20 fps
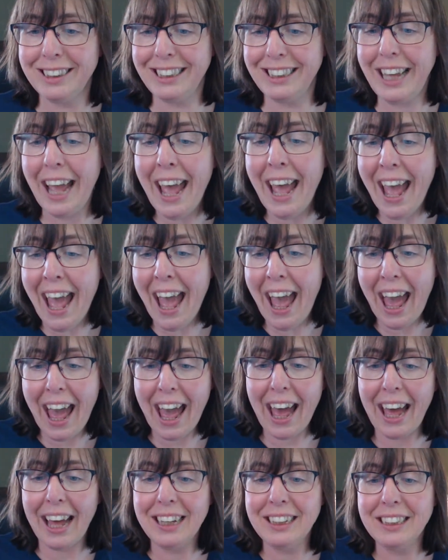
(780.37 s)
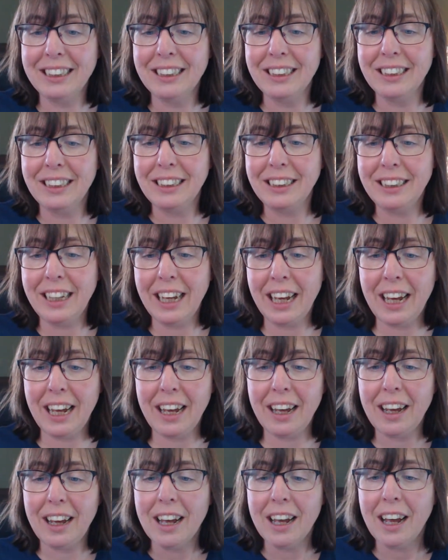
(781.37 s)
Yeah.
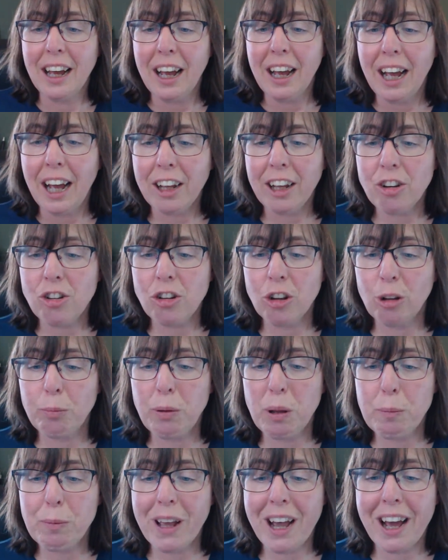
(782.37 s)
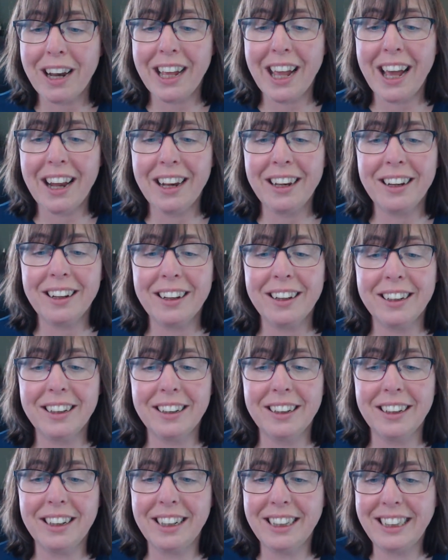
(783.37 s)
Yeah. How you showed people how to edit.
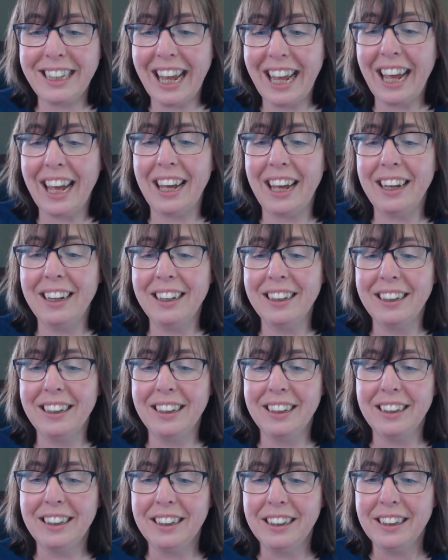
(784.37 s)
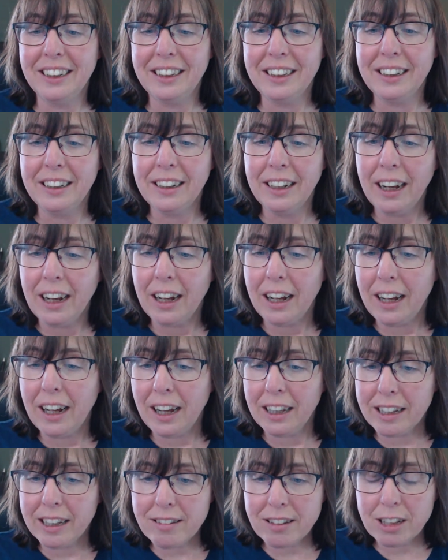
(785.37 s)
Yeah.
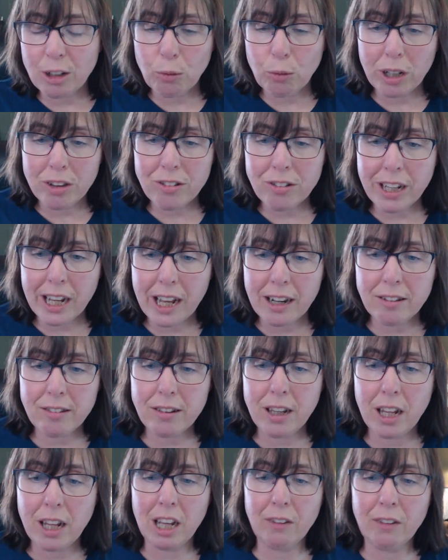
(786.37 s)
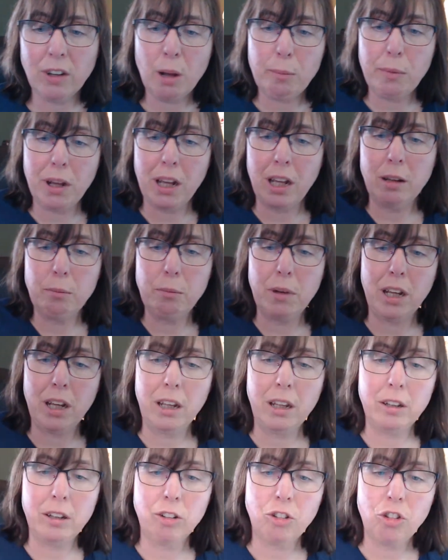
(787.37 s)
Let's see. What's Diana saying? I've got
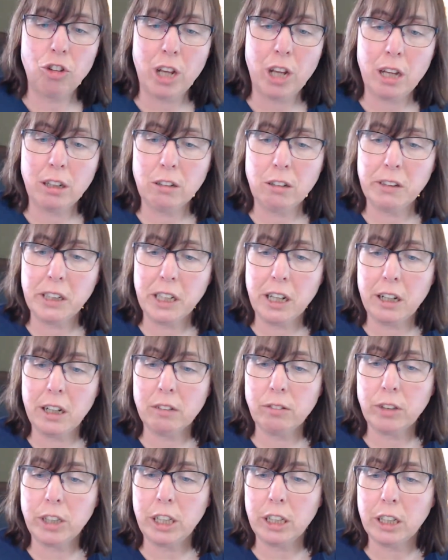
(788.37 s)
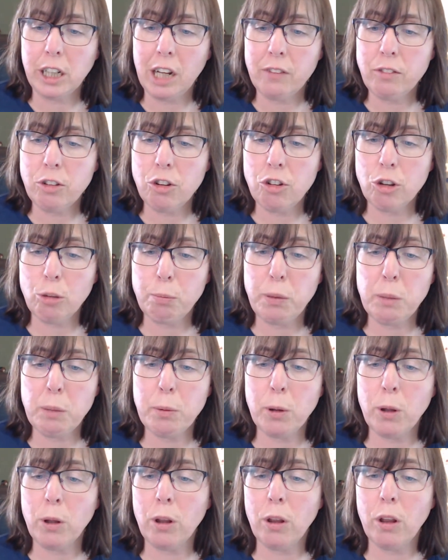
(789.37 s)
my chat going on over here. Have you showed
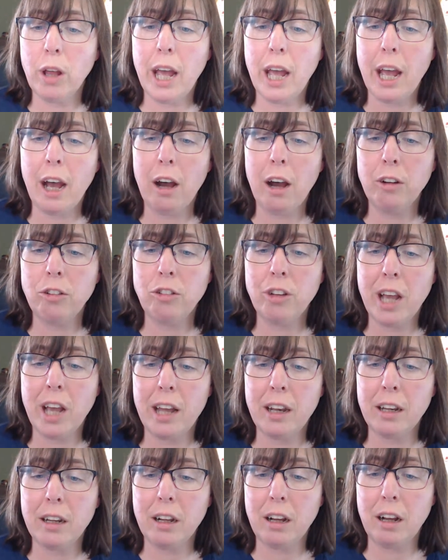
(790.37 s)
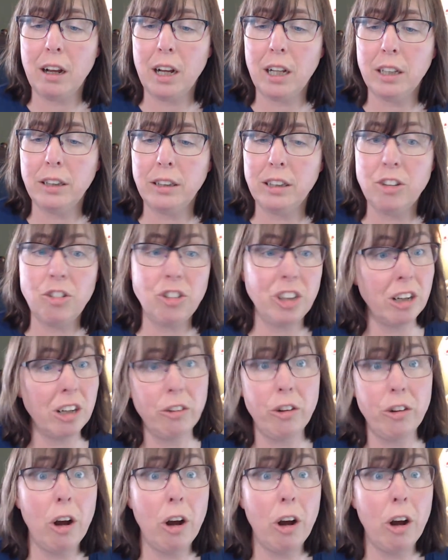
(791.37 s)
people how to edit on this channel?